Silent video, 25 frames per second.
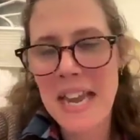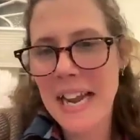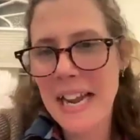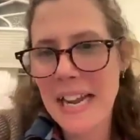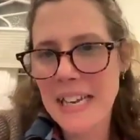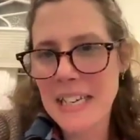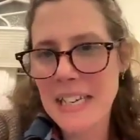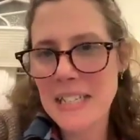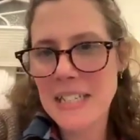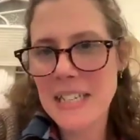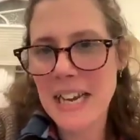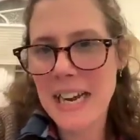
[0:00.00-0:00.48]

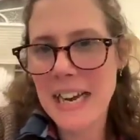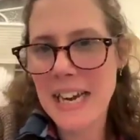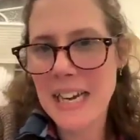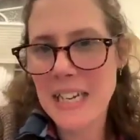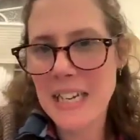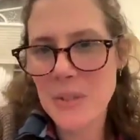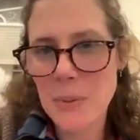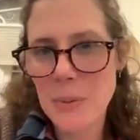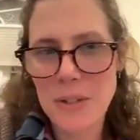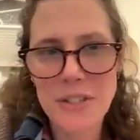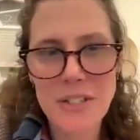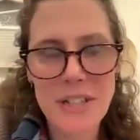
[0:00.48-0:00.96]
And
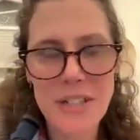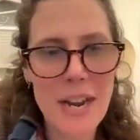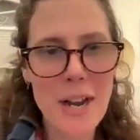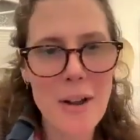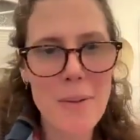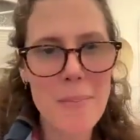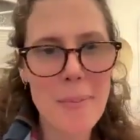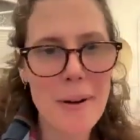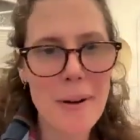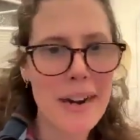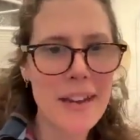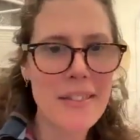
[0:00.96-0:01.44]
as we were
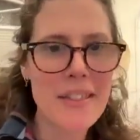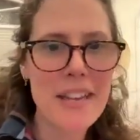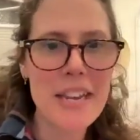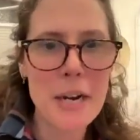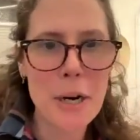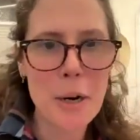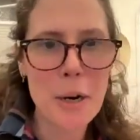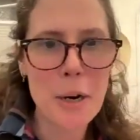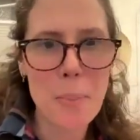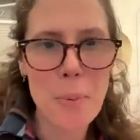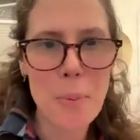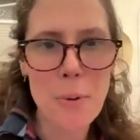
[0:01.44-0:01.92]
saying goodbye at
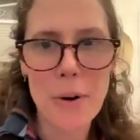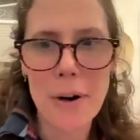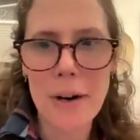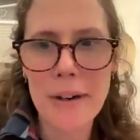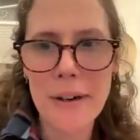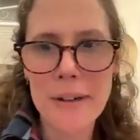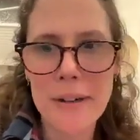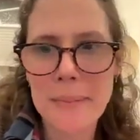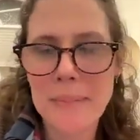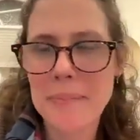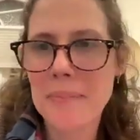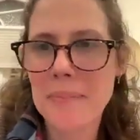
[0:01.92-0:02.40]
the
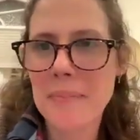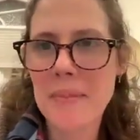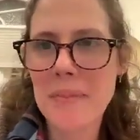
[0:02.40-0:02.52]
airport,